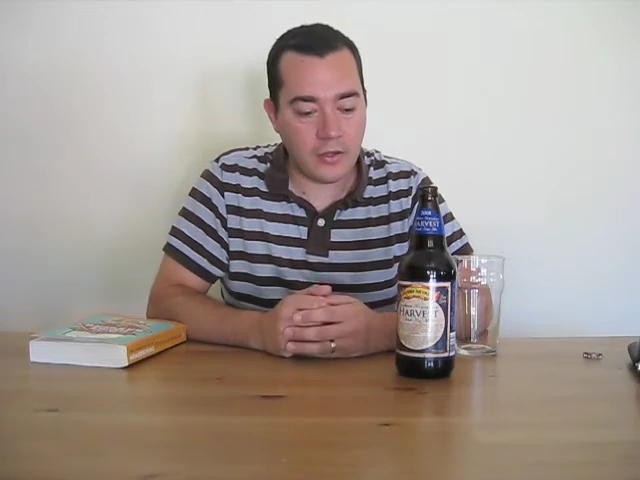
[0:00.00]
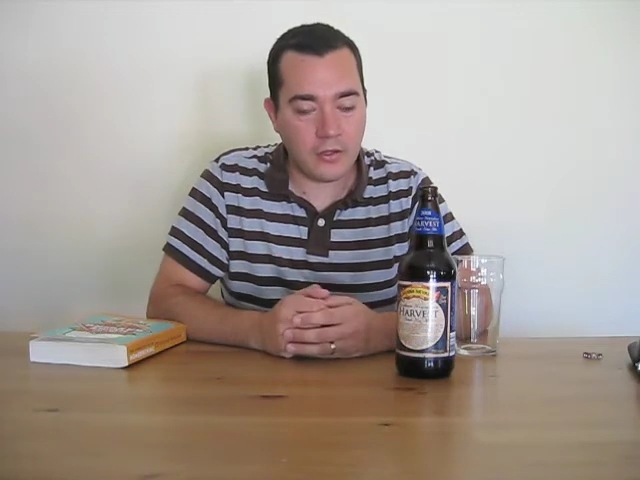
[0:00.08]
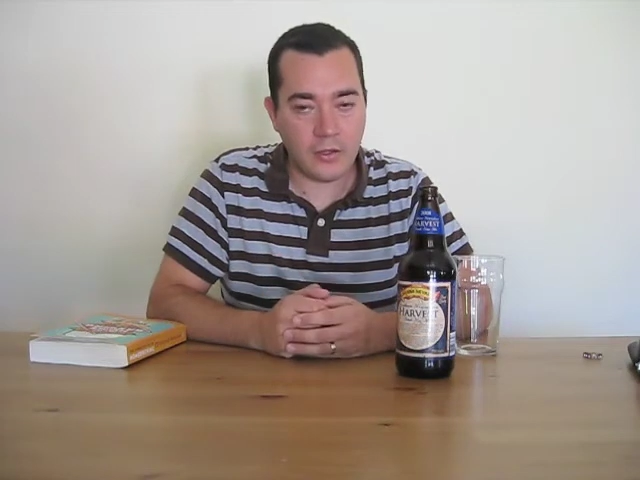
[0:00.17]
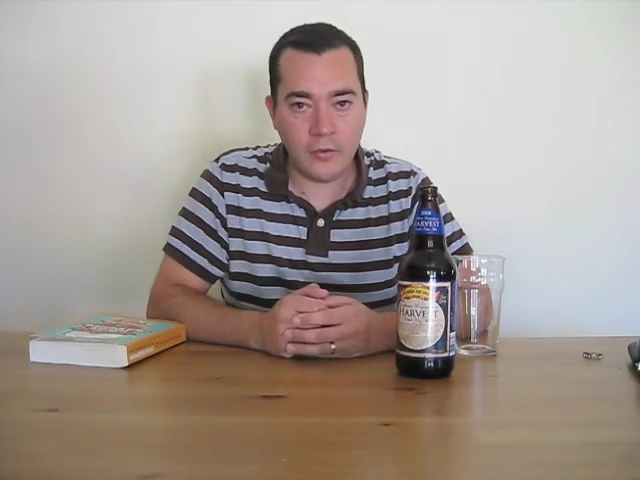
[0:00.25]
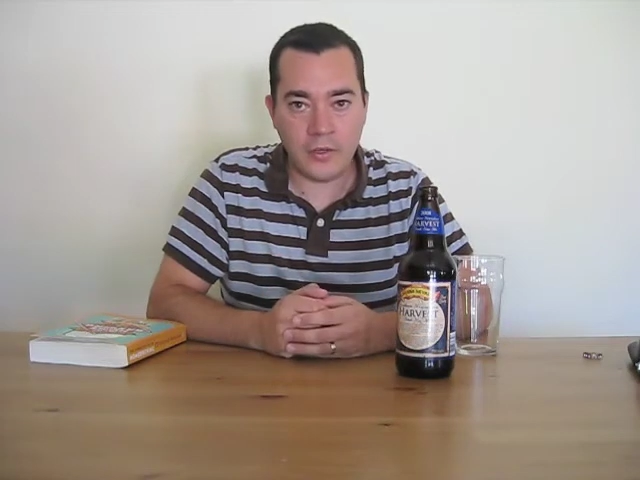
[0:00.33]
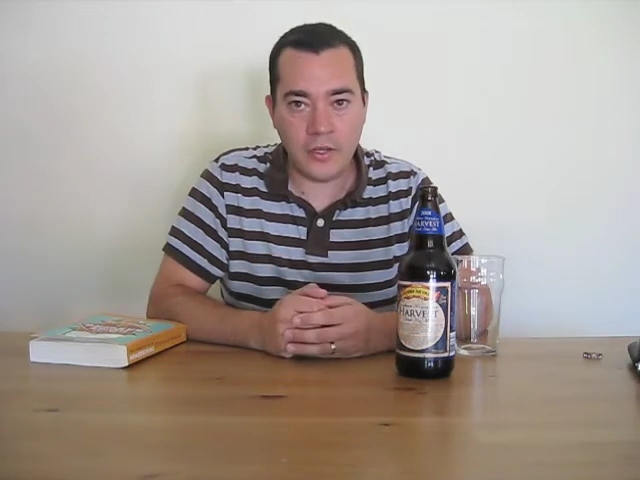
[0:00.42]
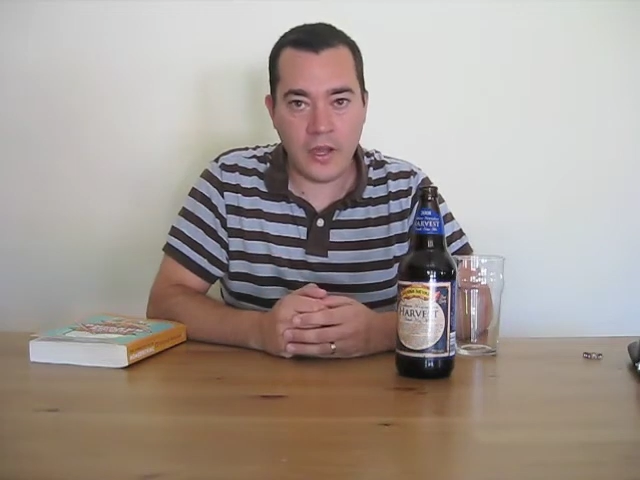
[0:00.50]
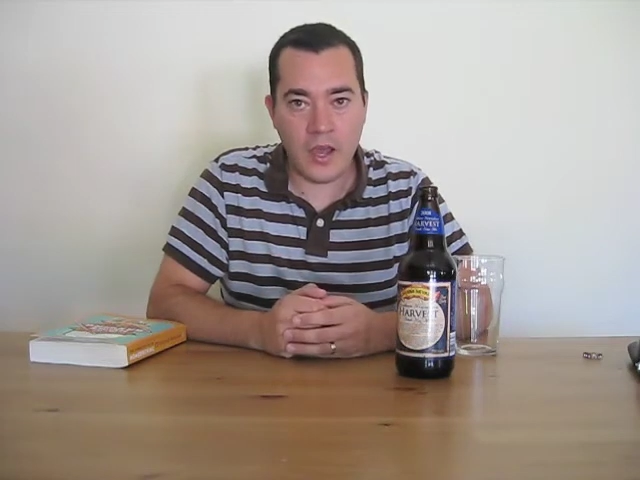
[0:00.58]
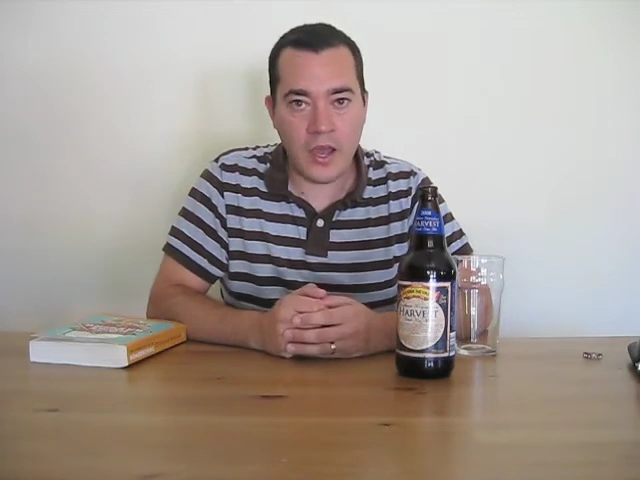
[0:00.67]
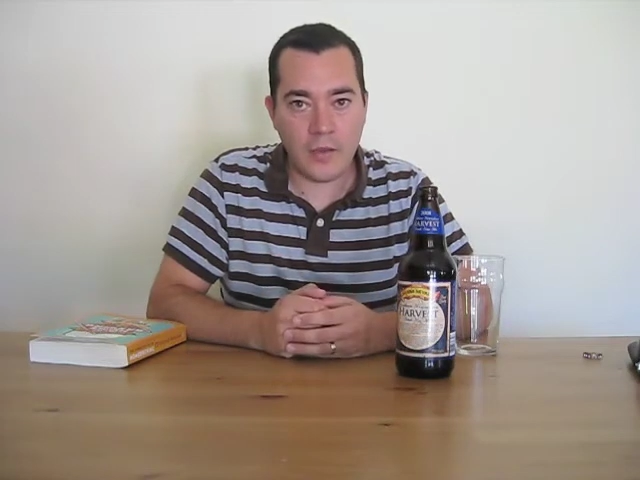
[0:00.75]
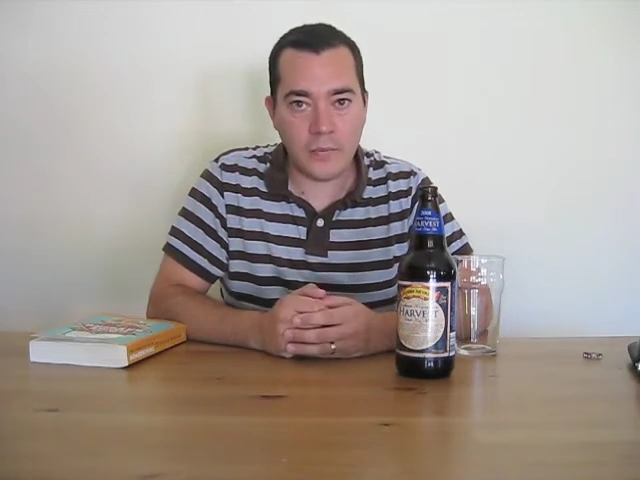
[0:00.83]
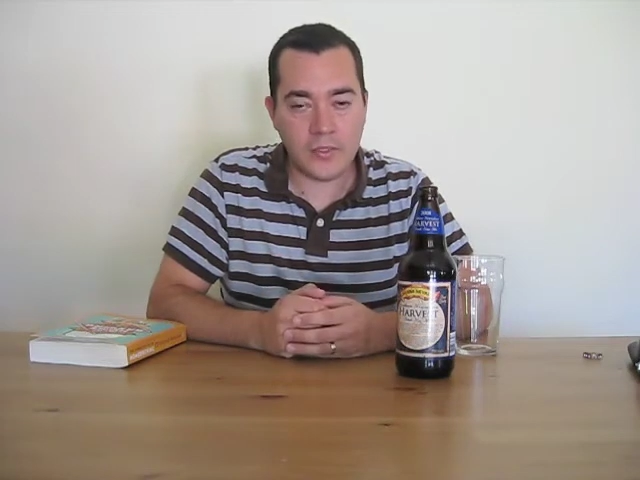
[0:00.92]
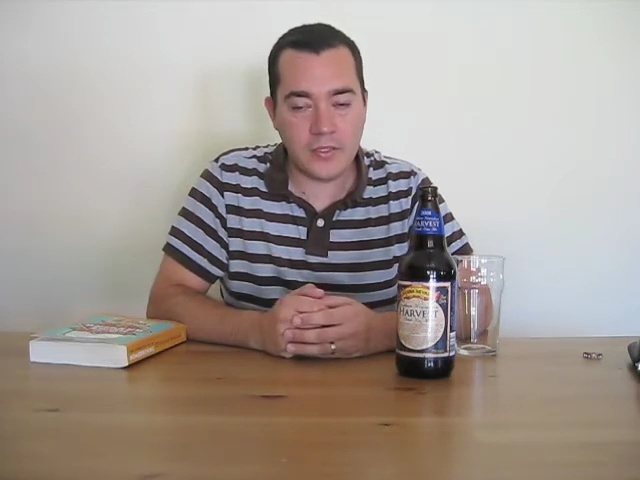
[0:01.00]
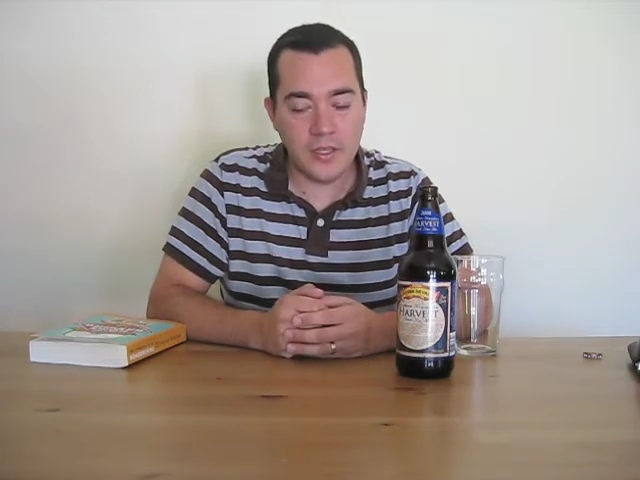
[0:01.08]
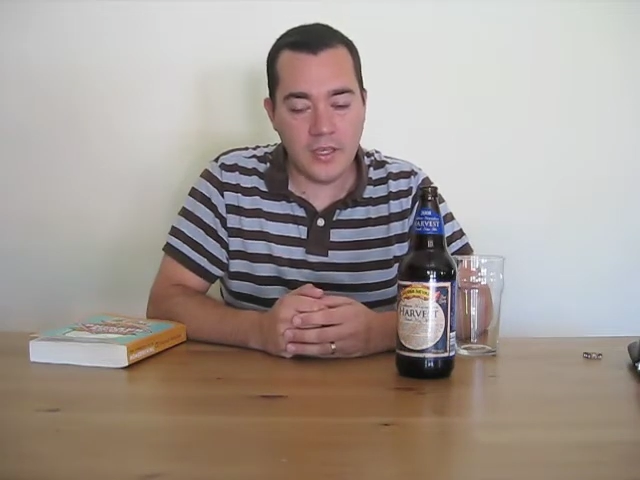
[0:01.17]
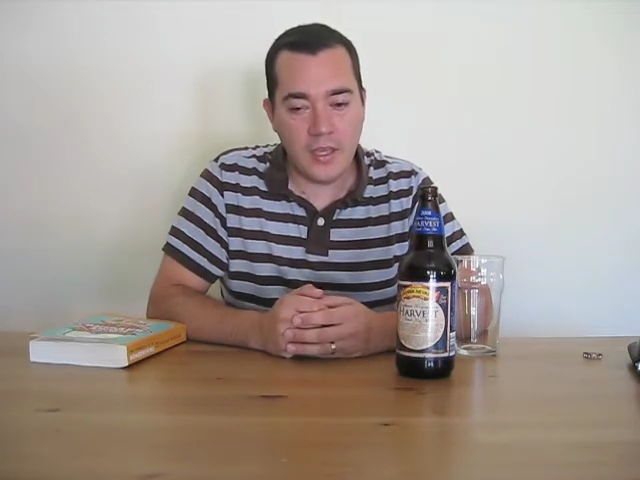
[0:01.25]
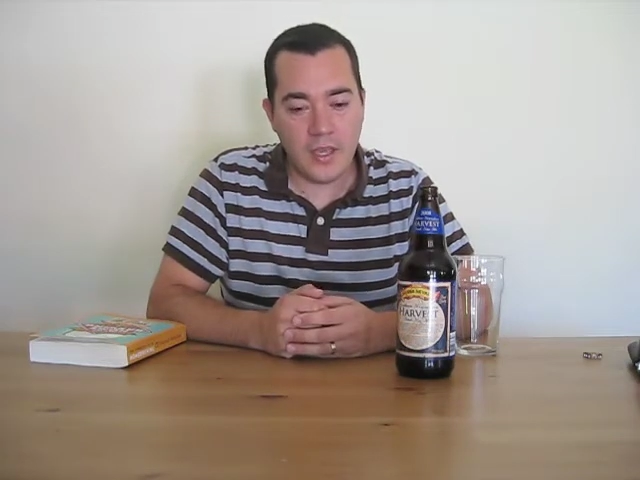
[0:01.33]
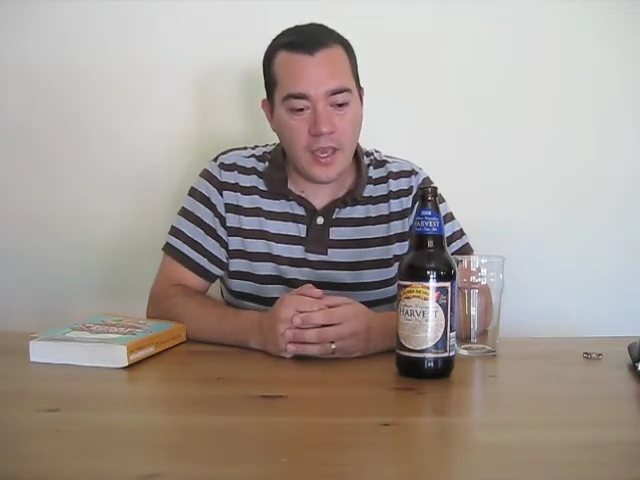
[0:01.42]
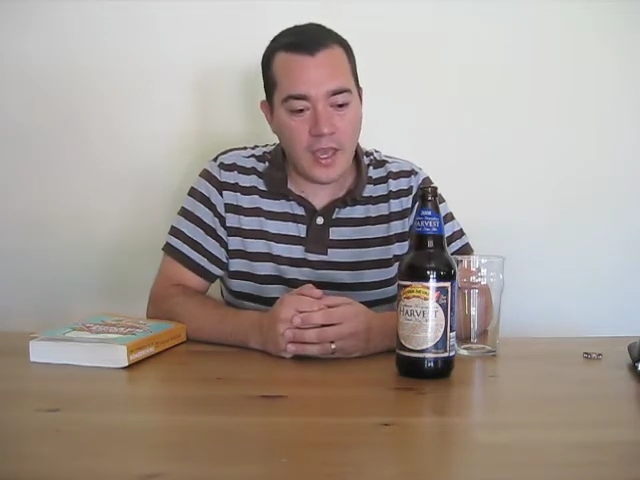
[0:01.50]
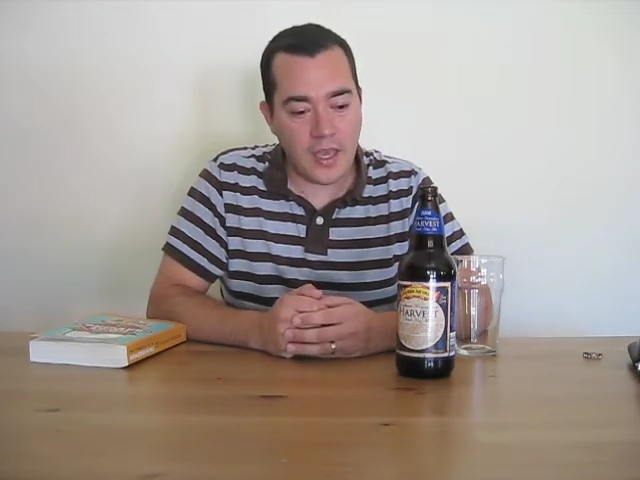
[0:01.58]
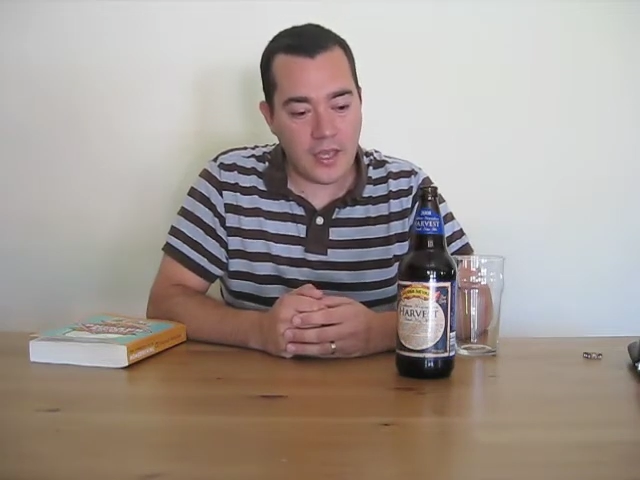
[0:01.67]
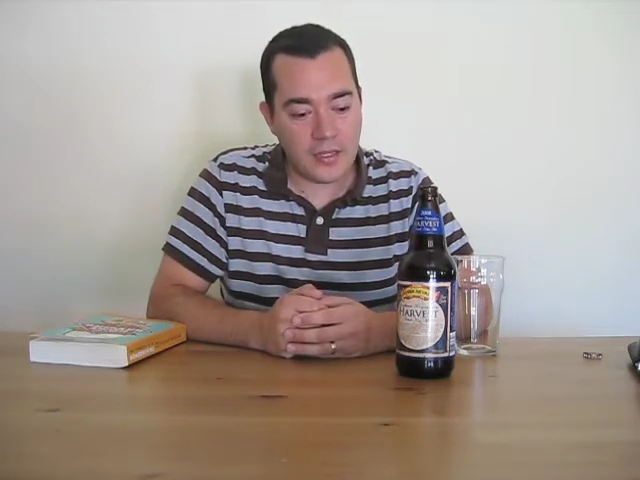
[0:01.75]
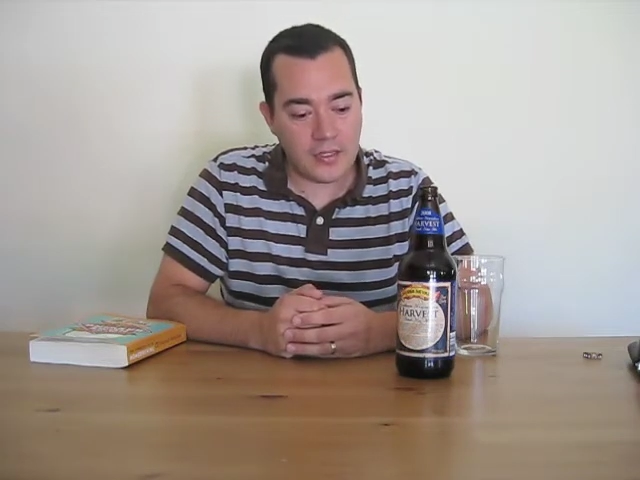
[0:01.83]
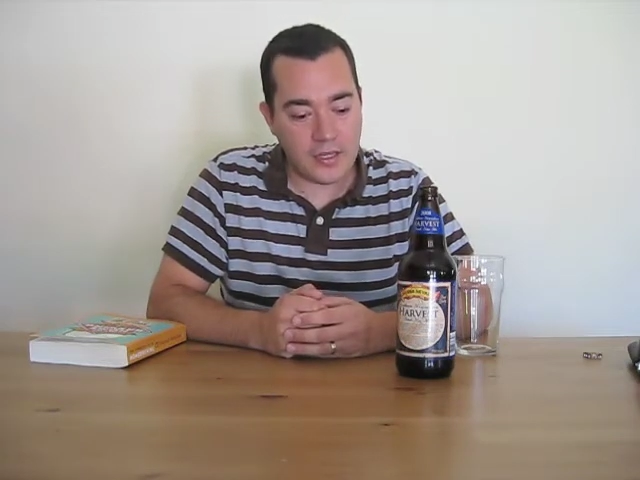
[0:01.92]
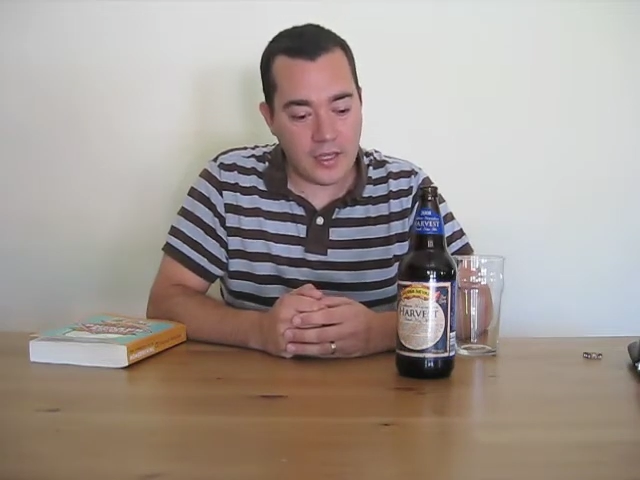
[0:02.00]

go into hops. And